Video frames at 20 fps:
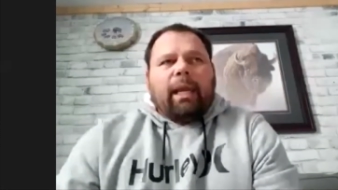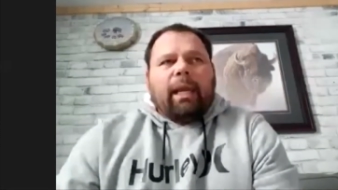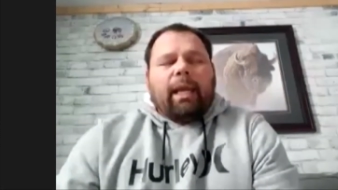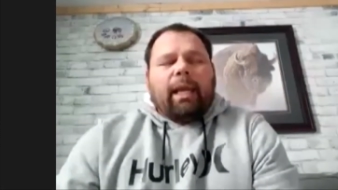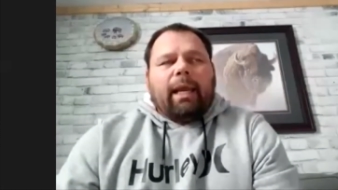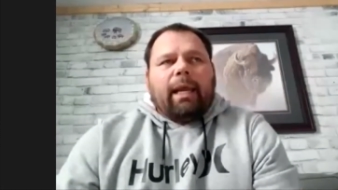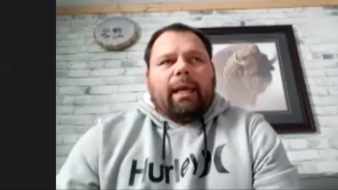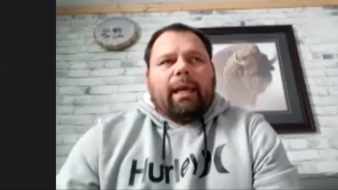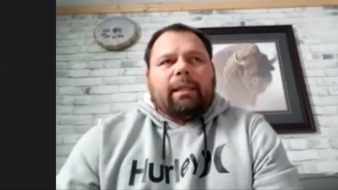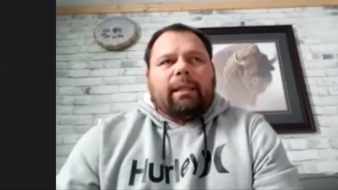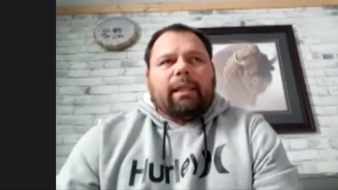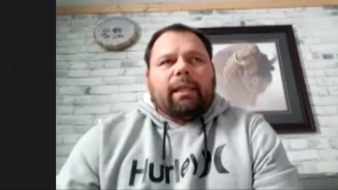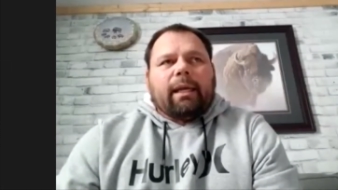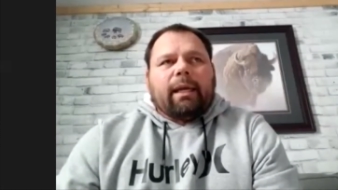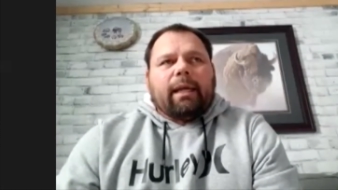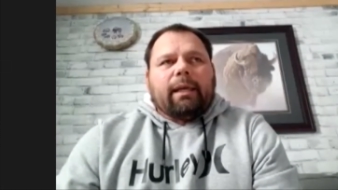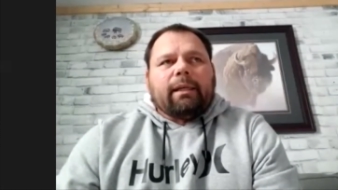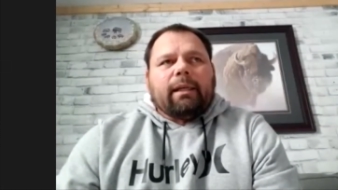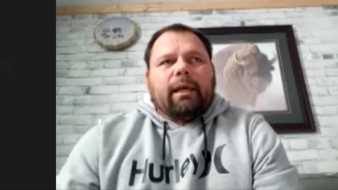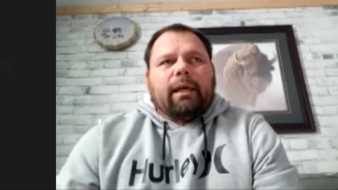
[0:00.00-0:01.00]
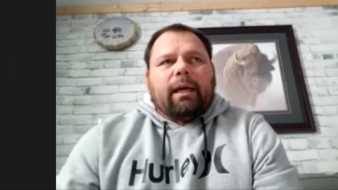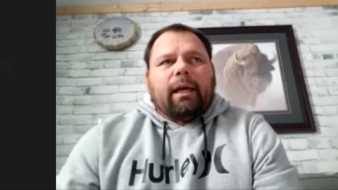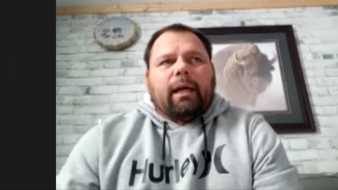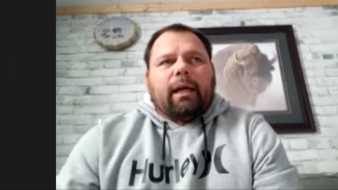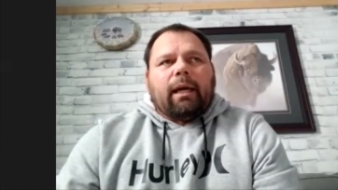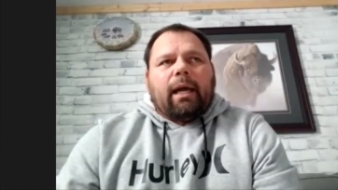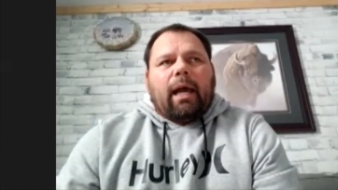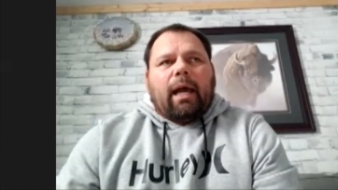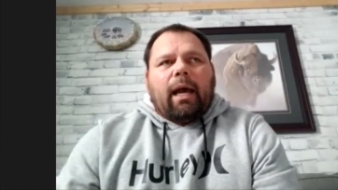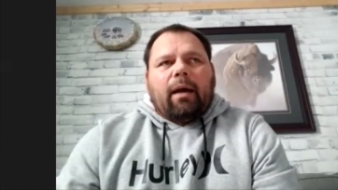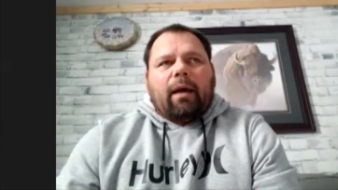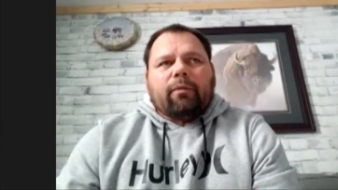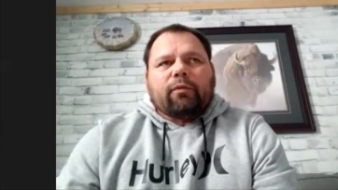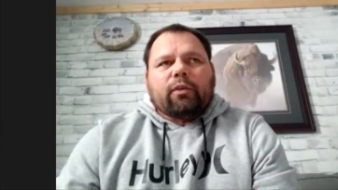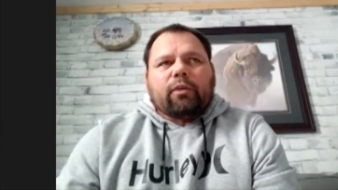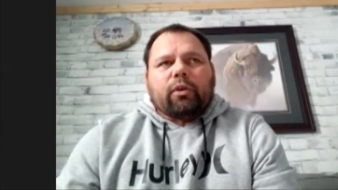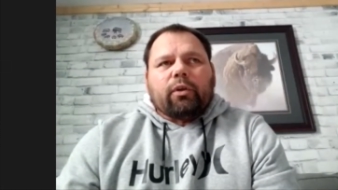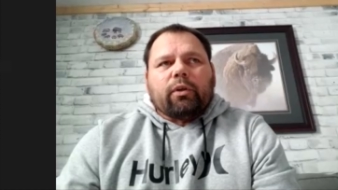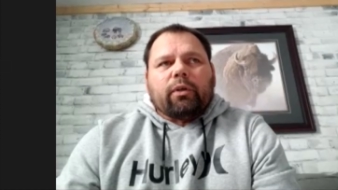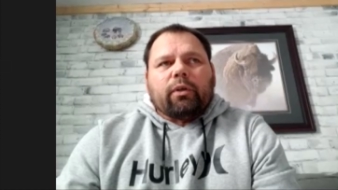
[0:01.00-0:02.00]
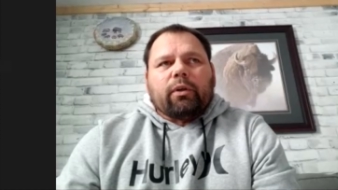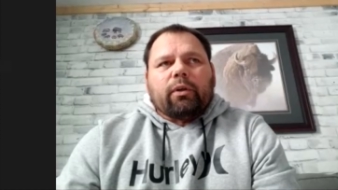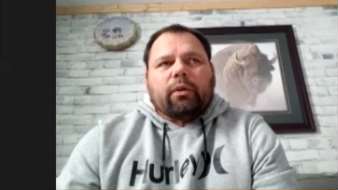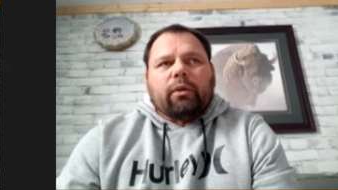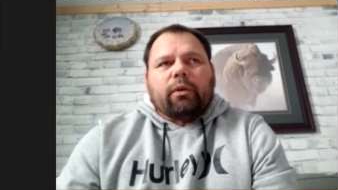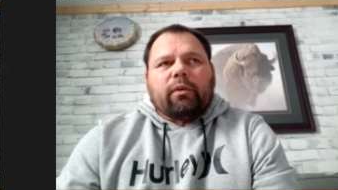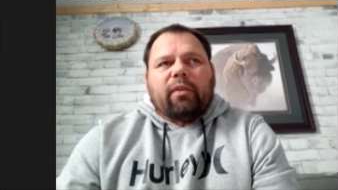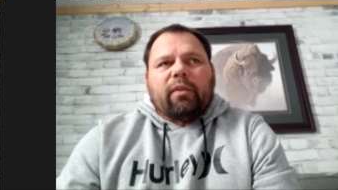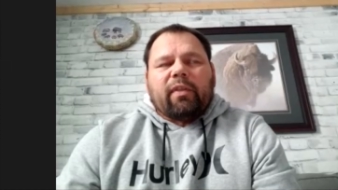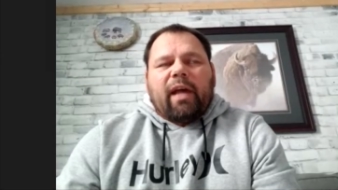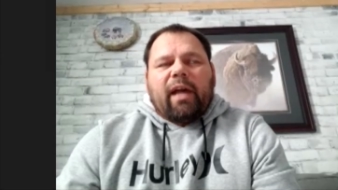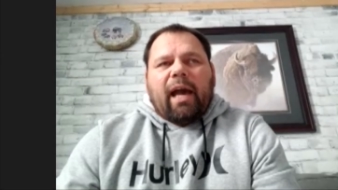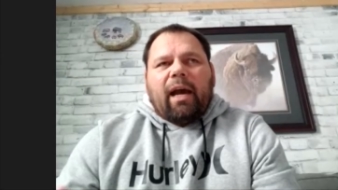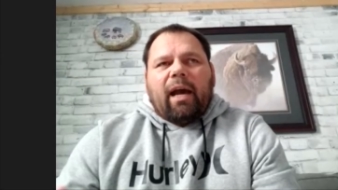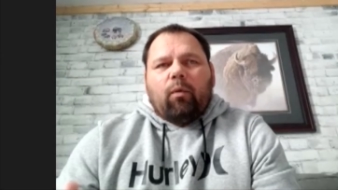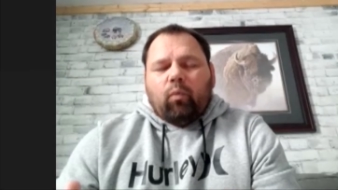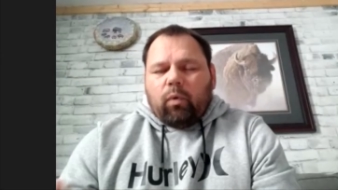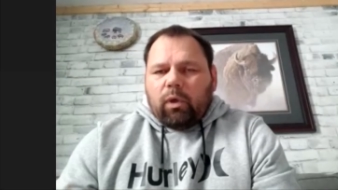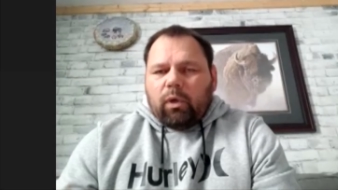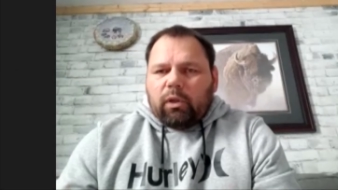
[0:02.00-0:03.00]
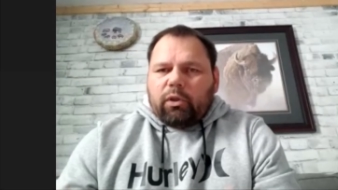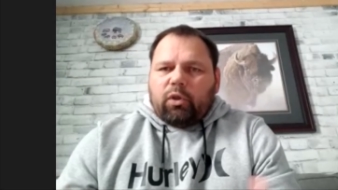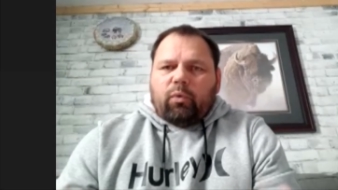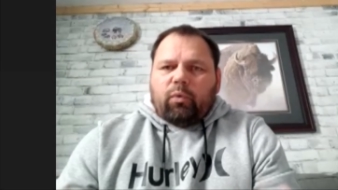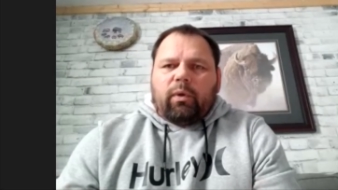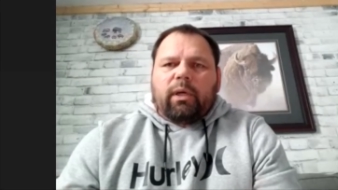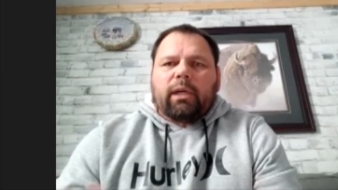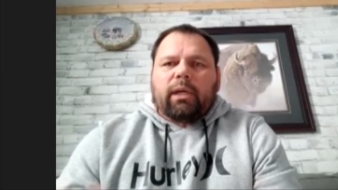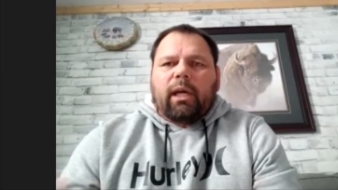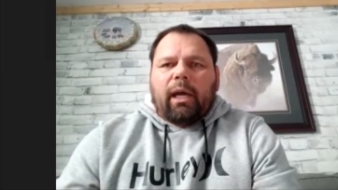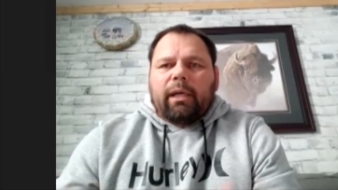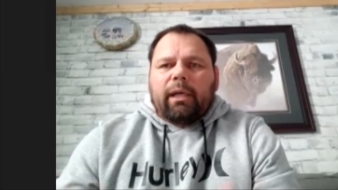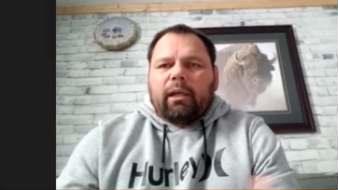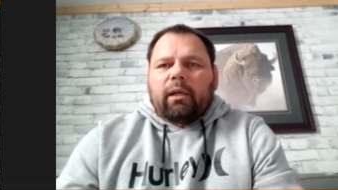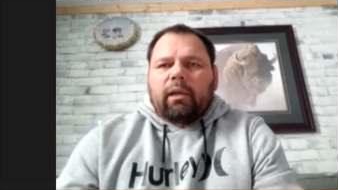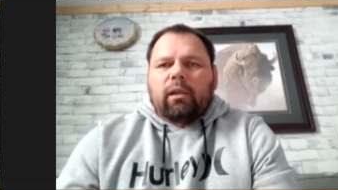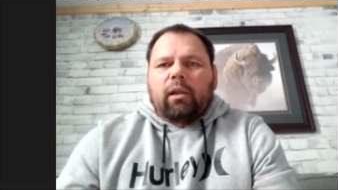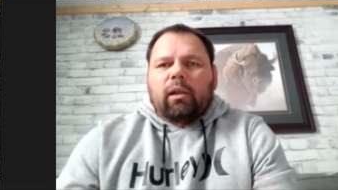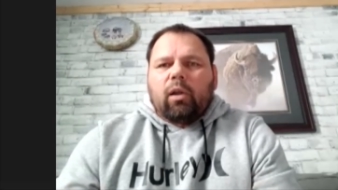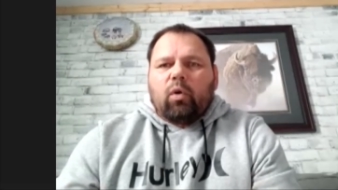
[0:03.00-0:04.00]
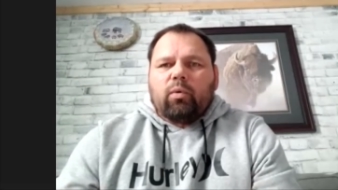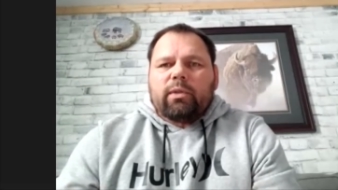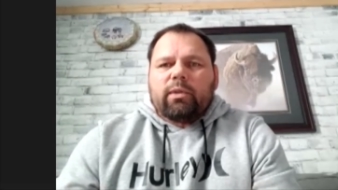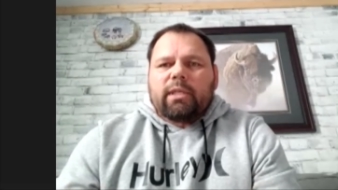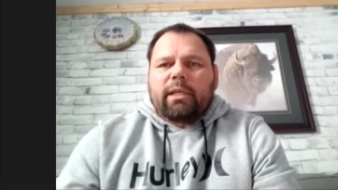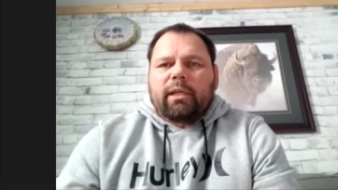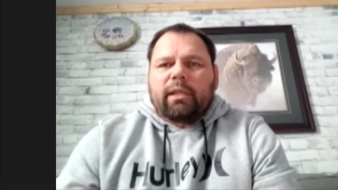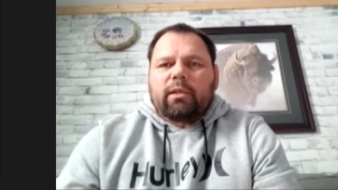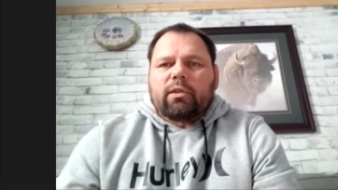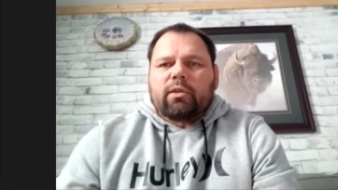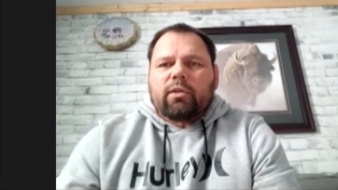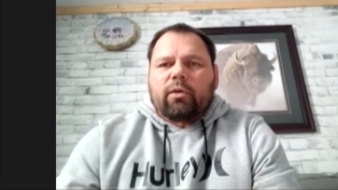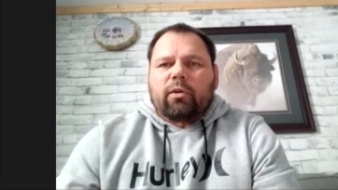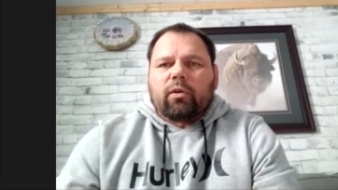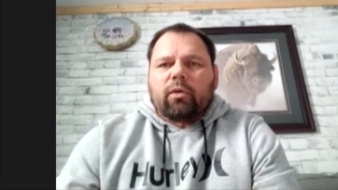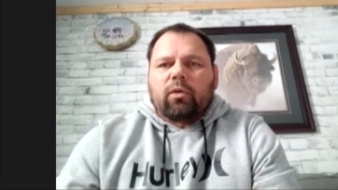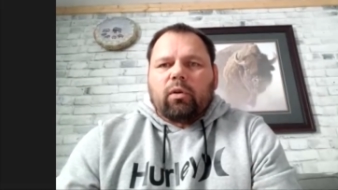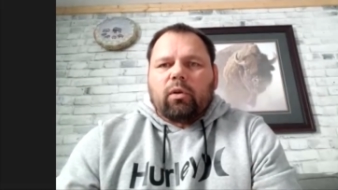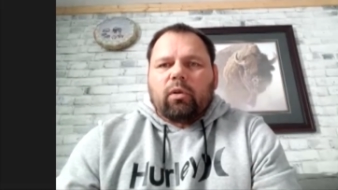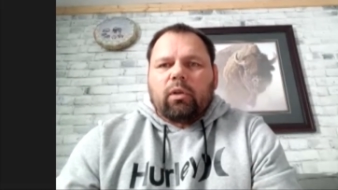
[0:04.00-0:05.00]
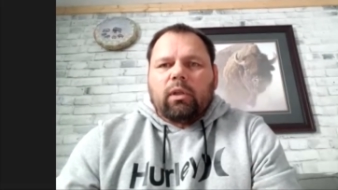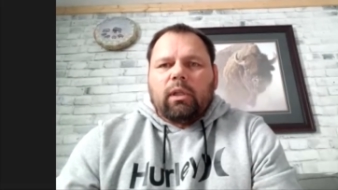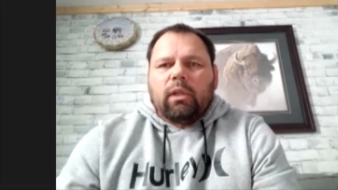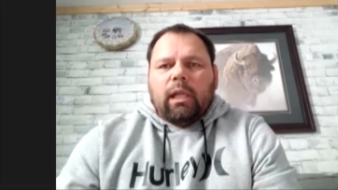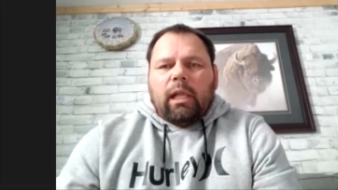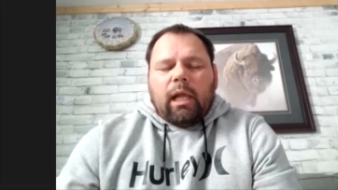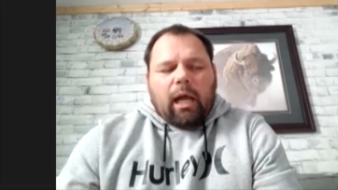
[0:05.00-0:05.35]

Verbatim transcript: And then uh, after that, we'll do a kind of closing circle